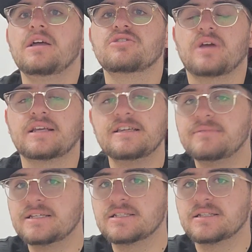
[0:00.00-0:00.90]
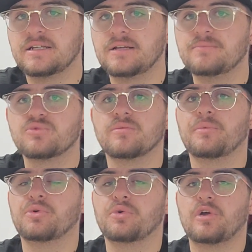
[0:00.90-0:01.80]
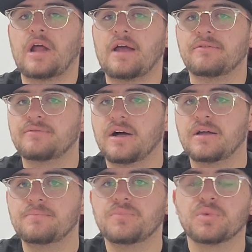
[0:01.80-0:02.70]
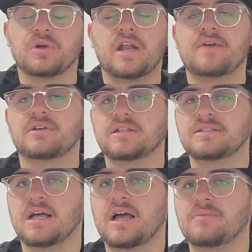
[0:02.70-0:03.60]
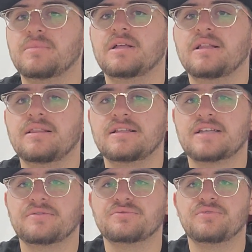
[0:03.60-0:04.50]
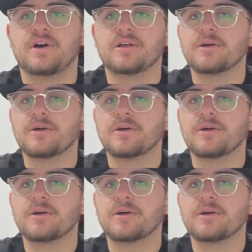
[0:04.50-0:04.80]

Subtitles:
Try to keep things clean. Remember, we're here to have fun. We're here to have a good time. Let's have some fun.